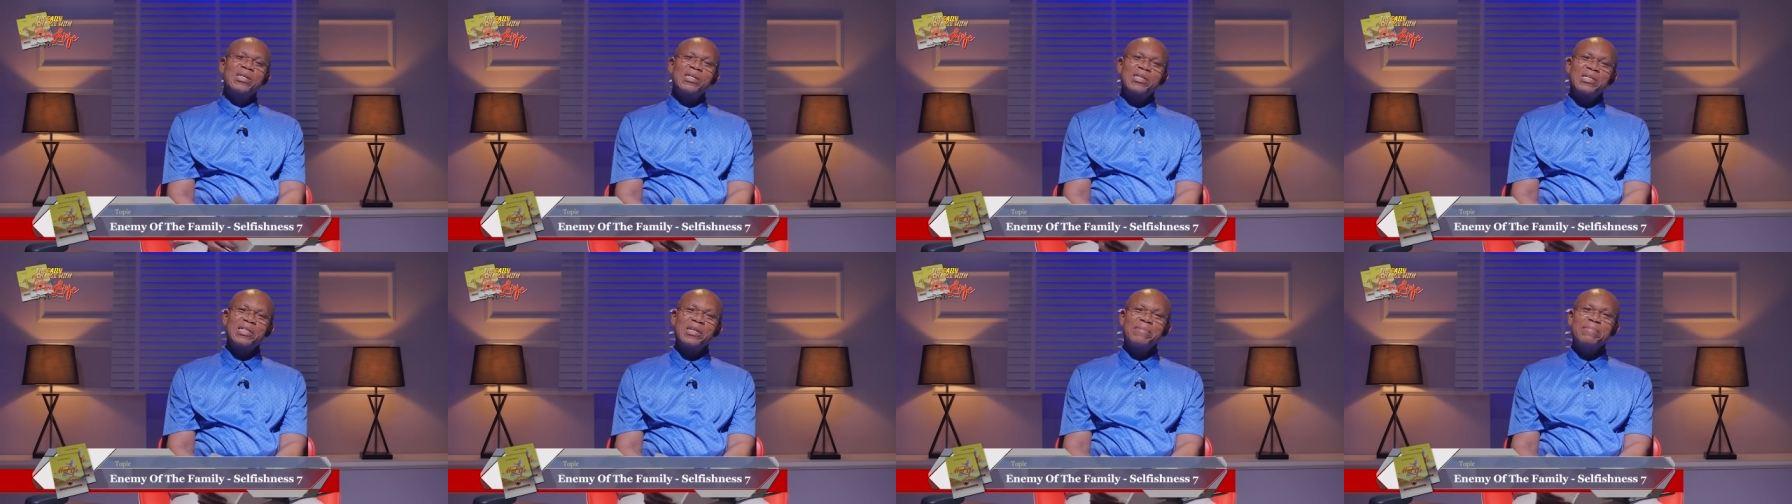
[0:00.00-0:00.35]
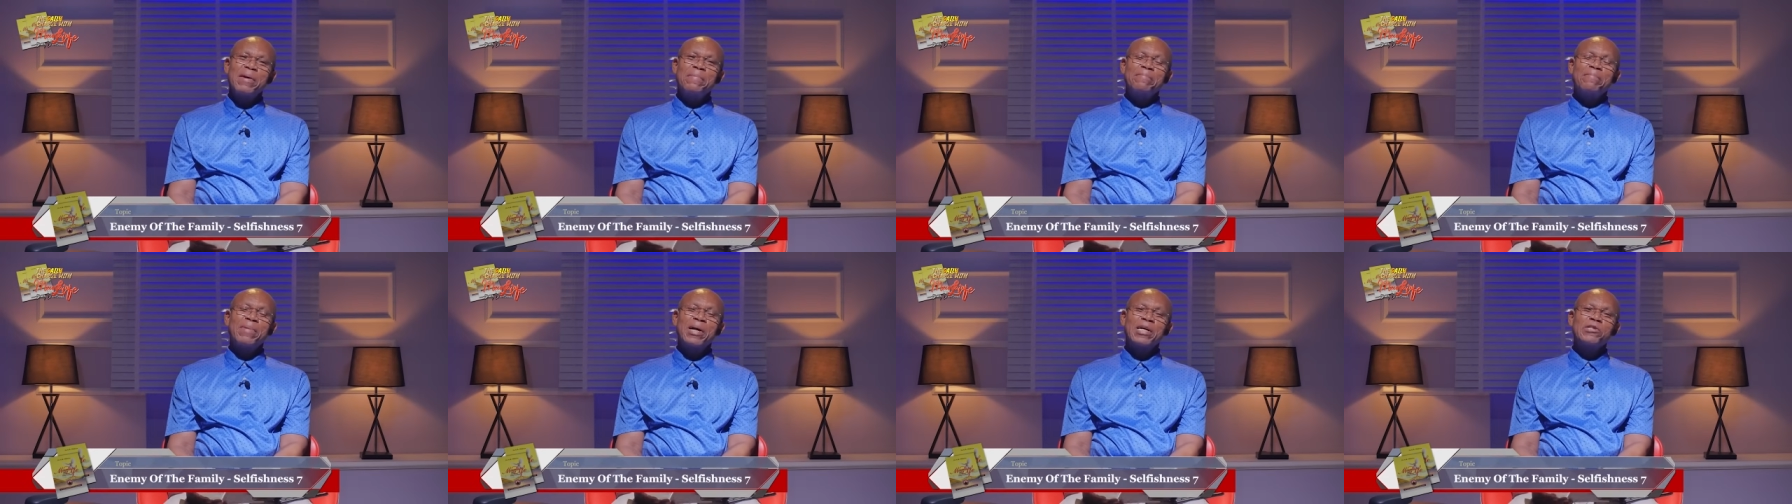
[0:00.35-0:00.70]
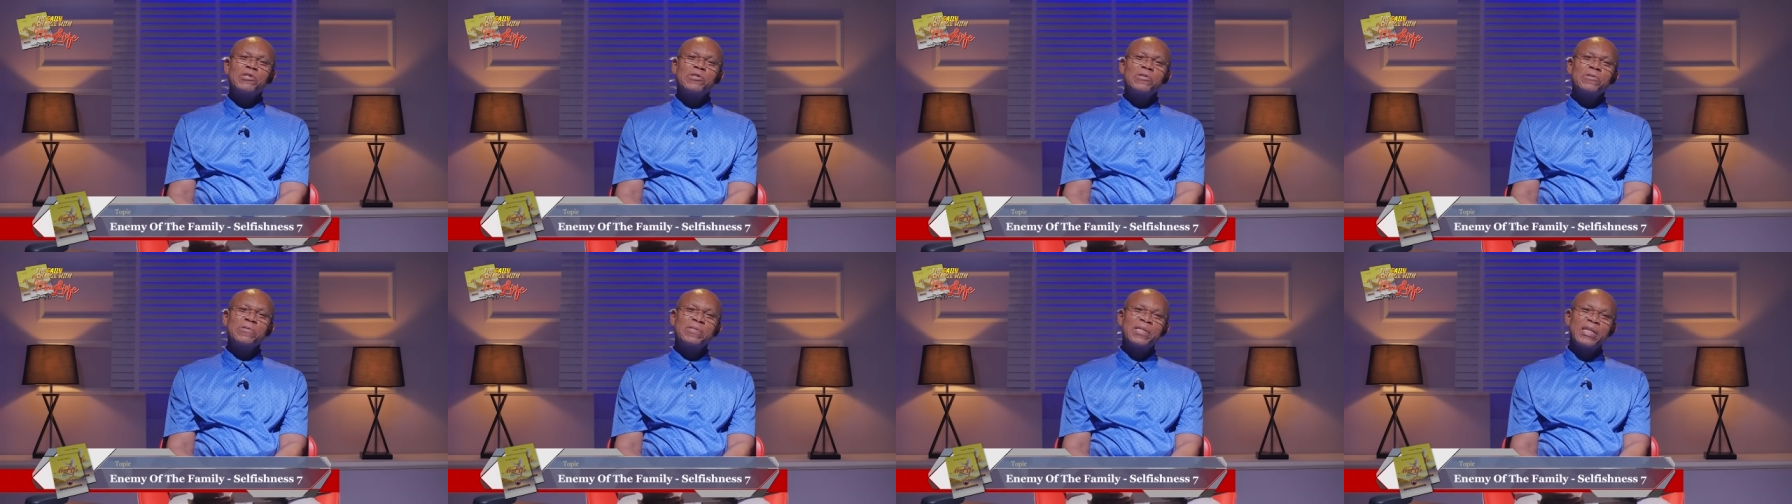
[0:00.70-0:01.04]
Remember,
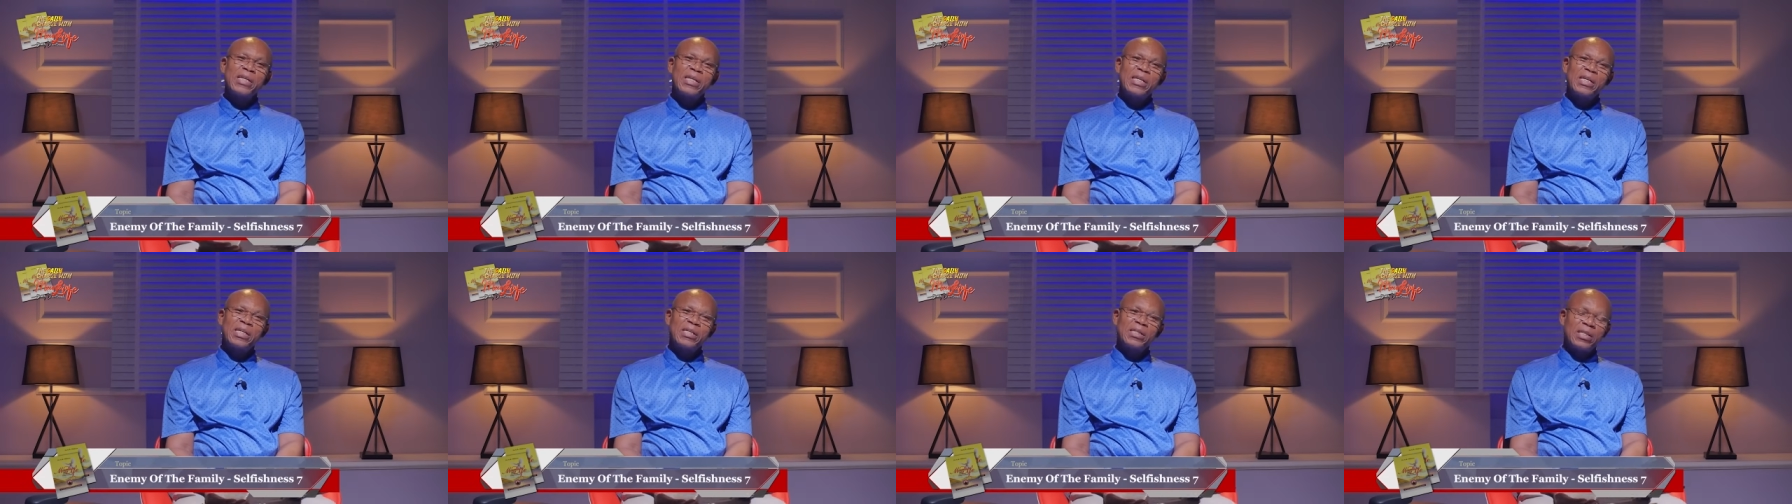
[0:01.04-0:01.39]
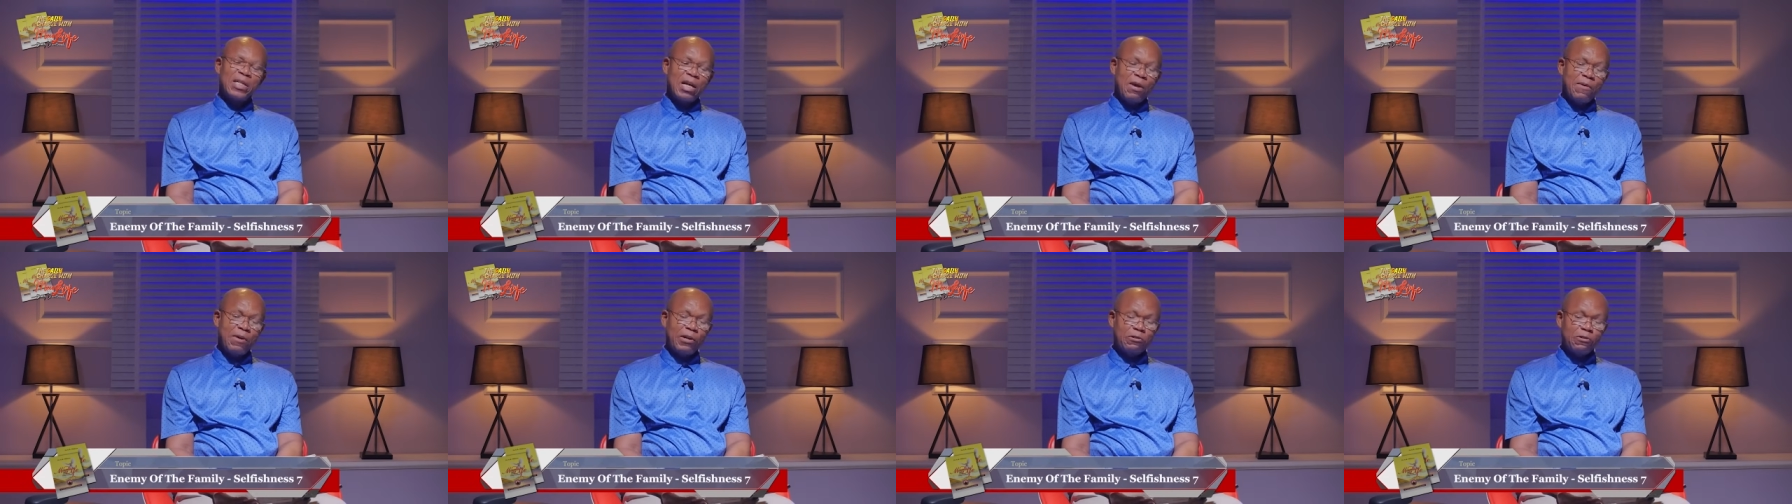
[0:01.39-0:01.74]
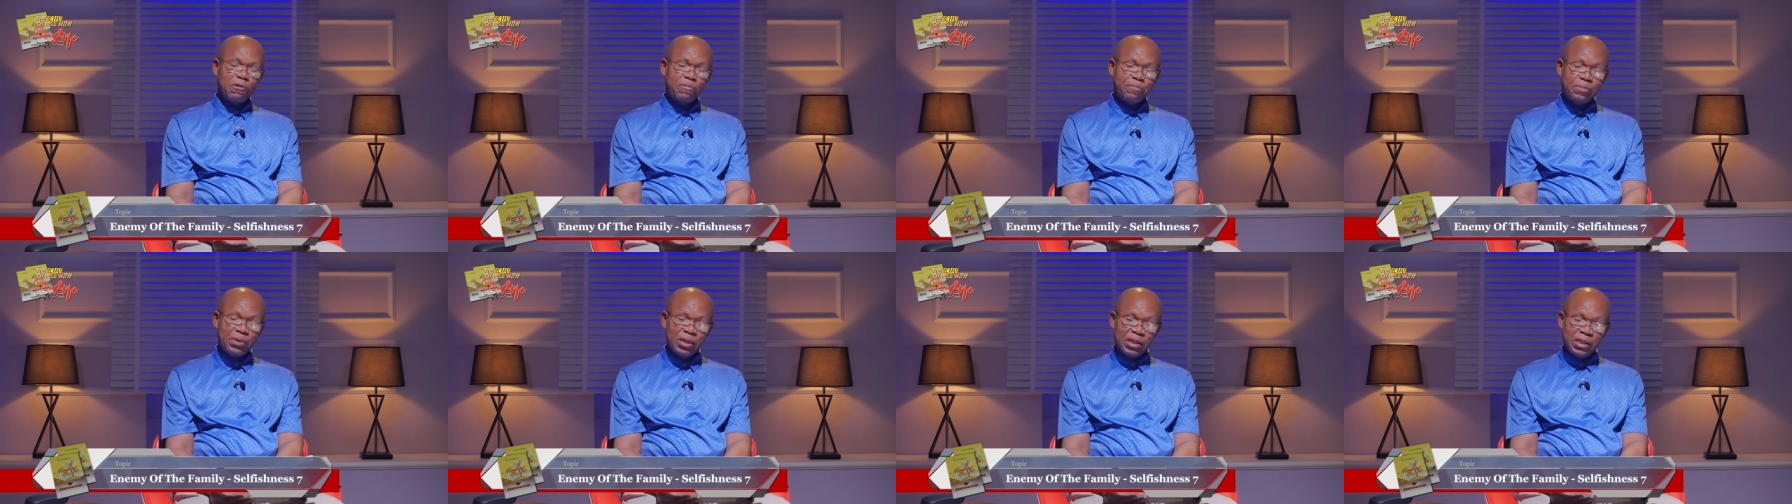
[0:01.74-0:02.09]
today our
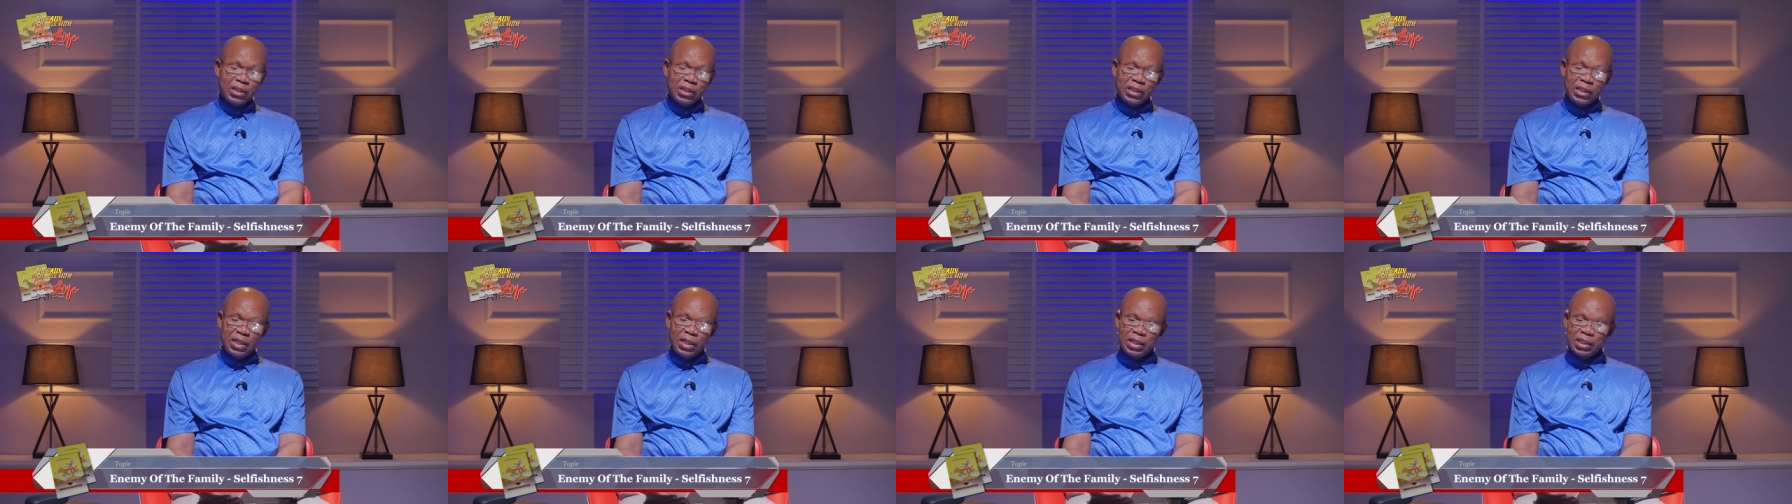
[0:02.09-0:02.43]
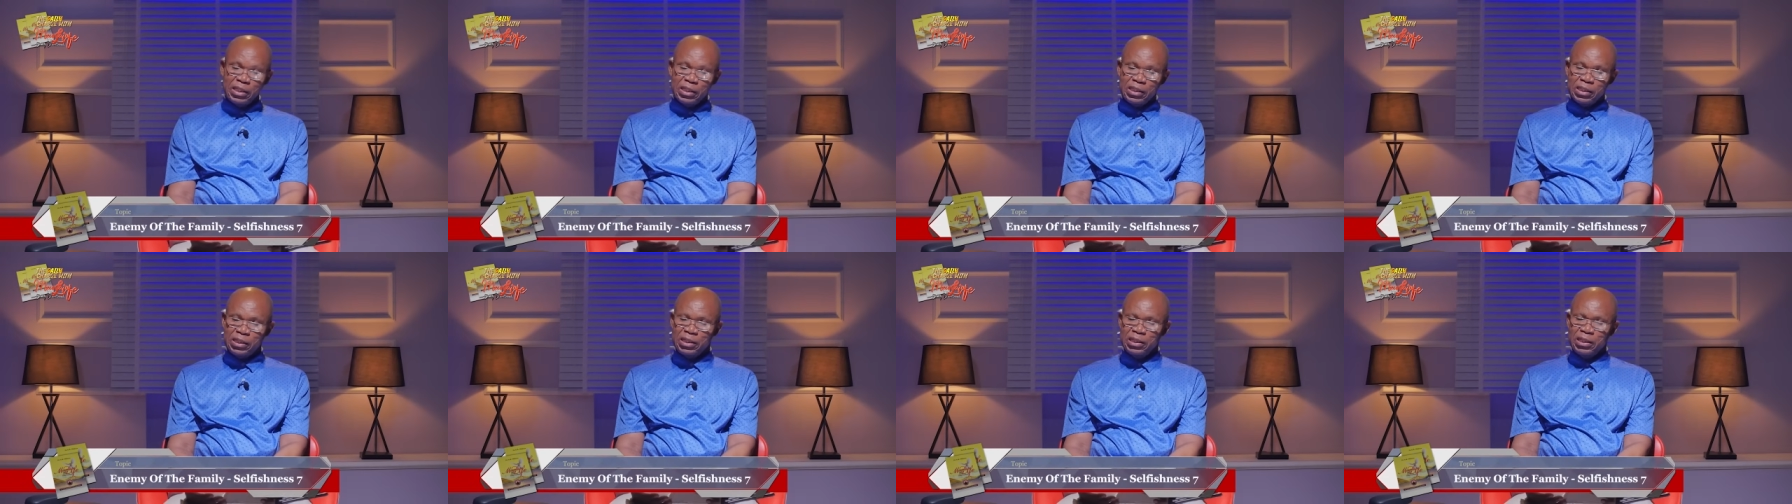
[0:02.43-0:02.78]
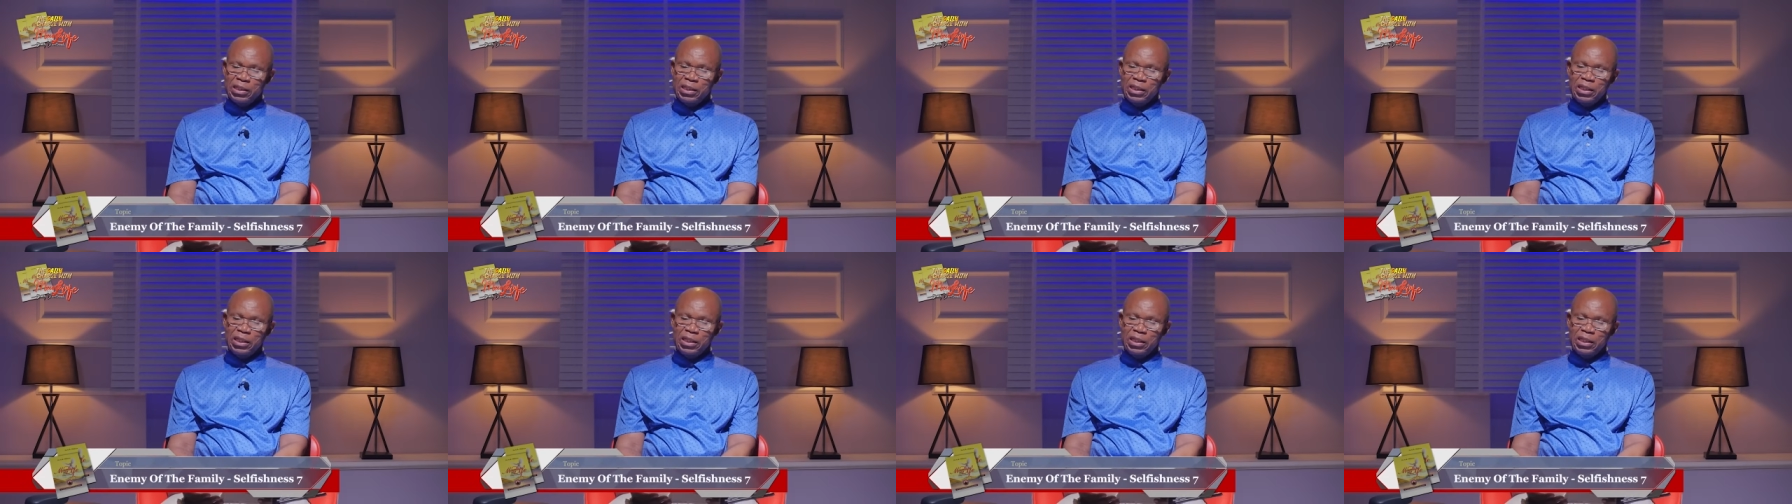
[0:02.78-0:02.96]
topic says,